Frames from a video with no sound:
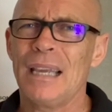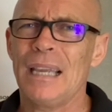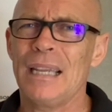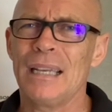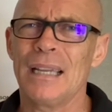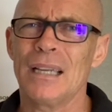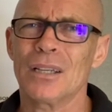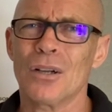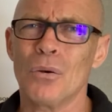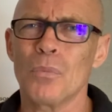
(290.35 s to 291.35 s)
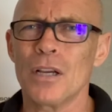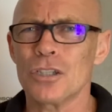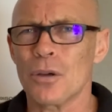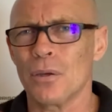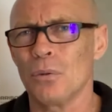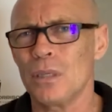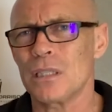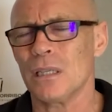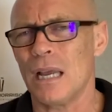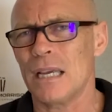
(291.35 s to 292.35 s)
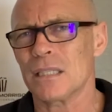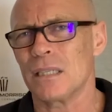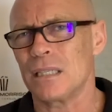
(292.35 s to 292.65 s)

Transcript: And Conway showing all his class and